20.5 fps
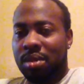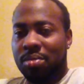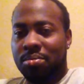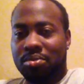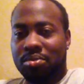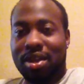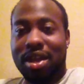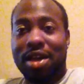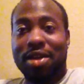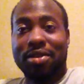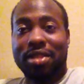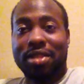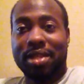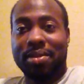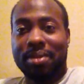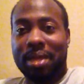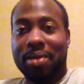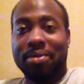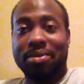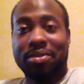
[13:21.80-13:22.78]
proud that
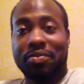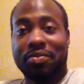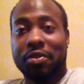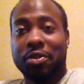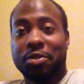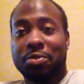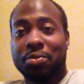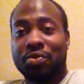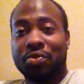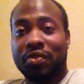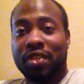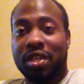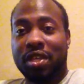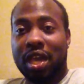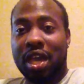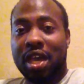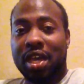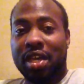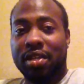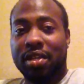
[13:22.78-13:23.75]
that was the first movie
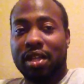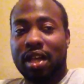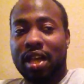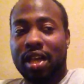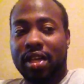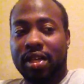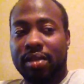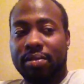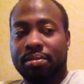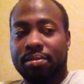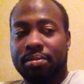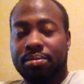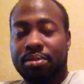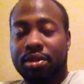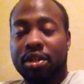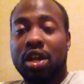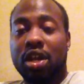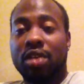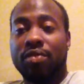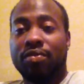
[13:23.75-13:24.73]
I put
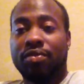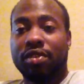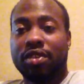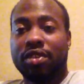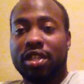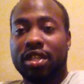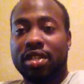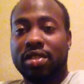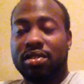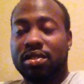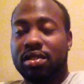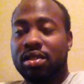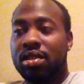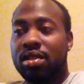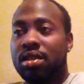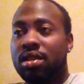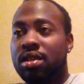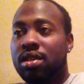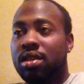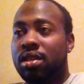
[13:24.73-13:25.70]
on for this.
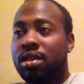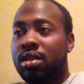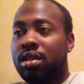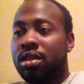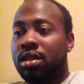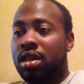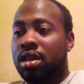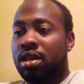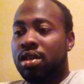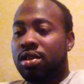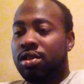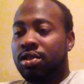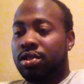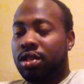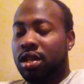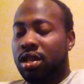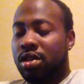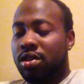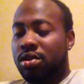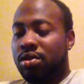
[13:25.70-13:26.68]

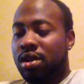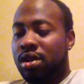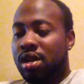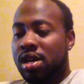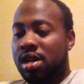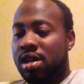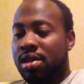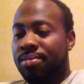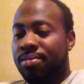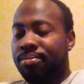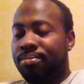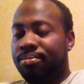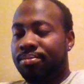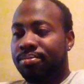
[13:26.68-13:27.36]
So,